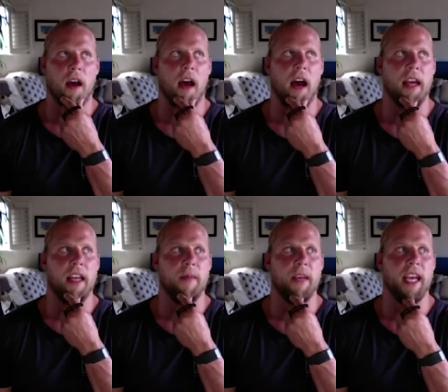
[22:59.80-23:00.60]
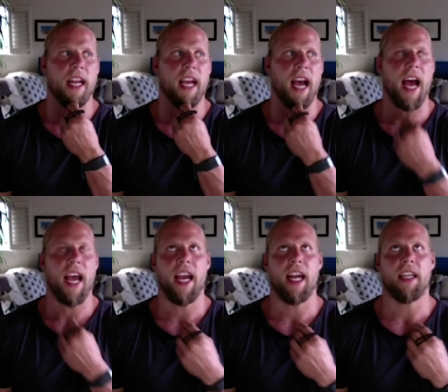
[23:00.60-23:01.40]
in the beginning, I
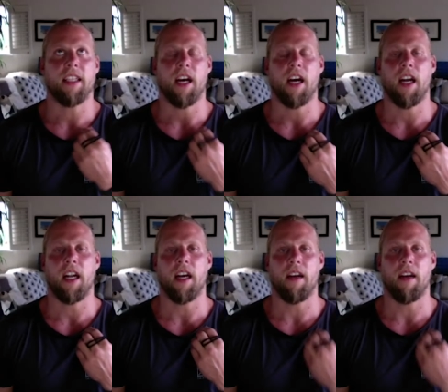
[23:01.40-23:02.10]
ate a ton of